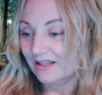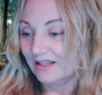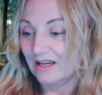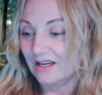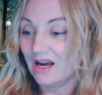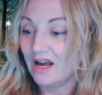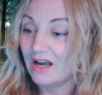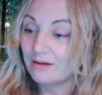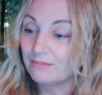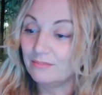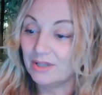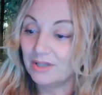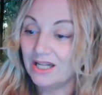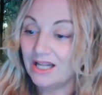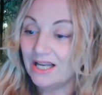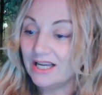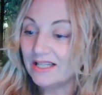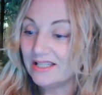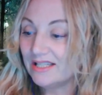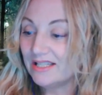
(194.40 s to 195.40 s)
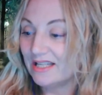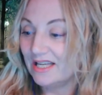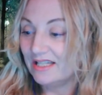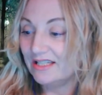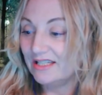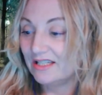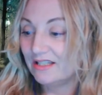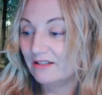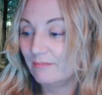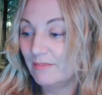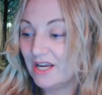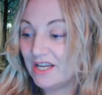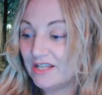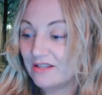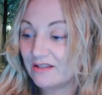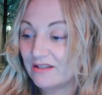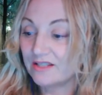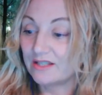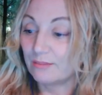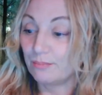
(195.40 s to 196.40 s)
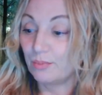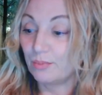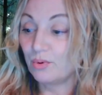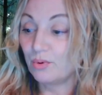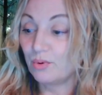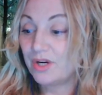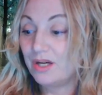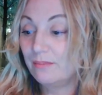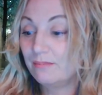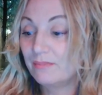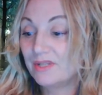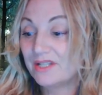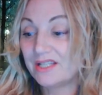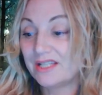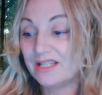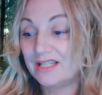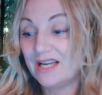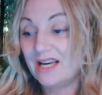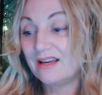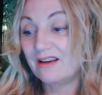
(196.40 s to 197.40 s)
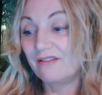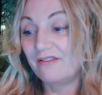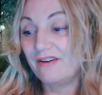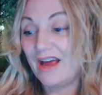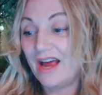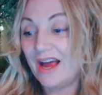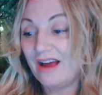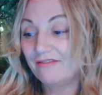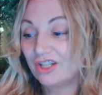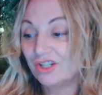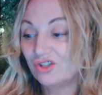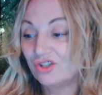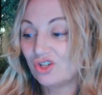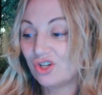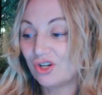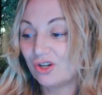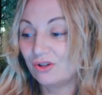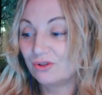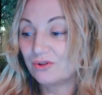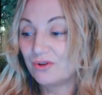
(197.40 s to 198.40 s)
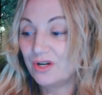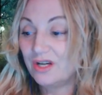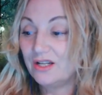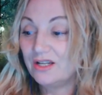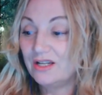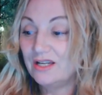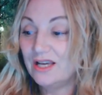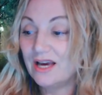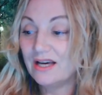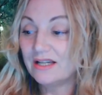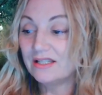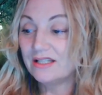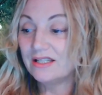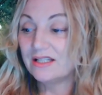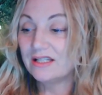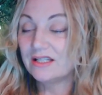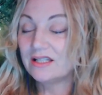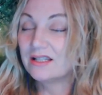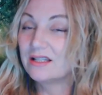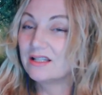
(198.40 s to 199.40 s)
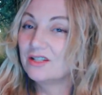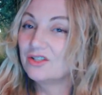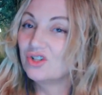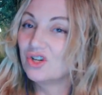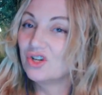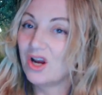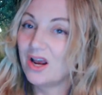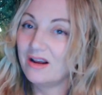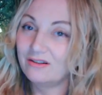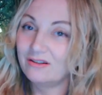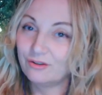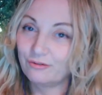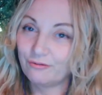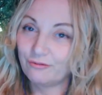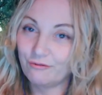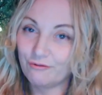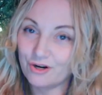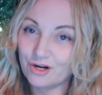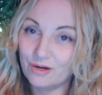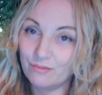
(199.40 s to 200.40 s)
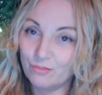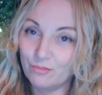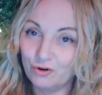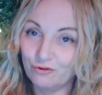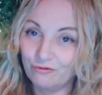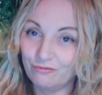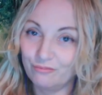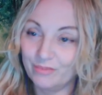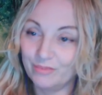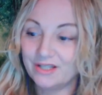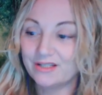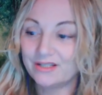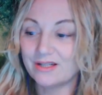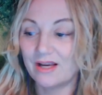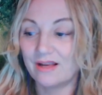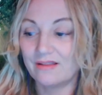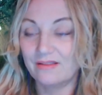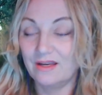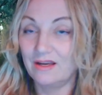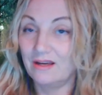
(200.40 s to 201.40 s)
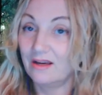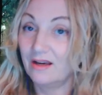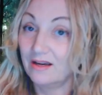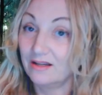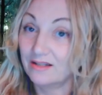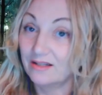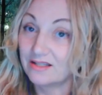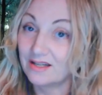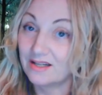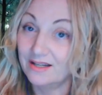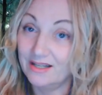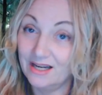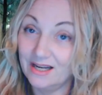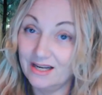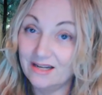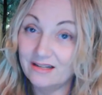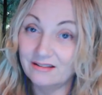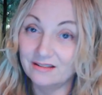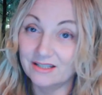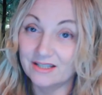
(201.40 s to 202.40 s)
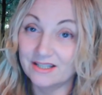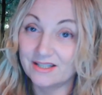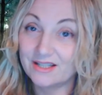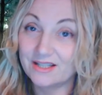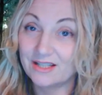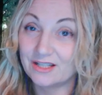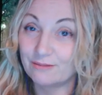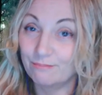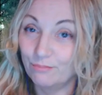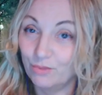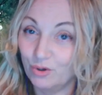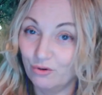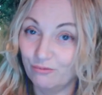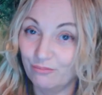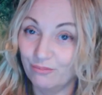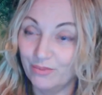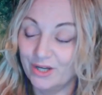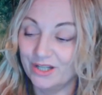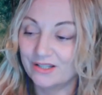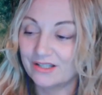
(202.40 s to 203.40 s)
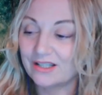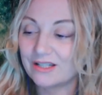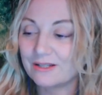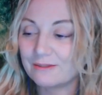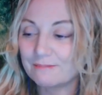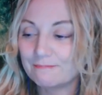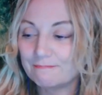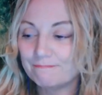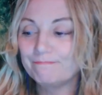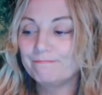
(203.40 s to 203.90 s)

God bless they didn't make the supreme mistake of having children. Yes, the child-free movement and the antinatalist movement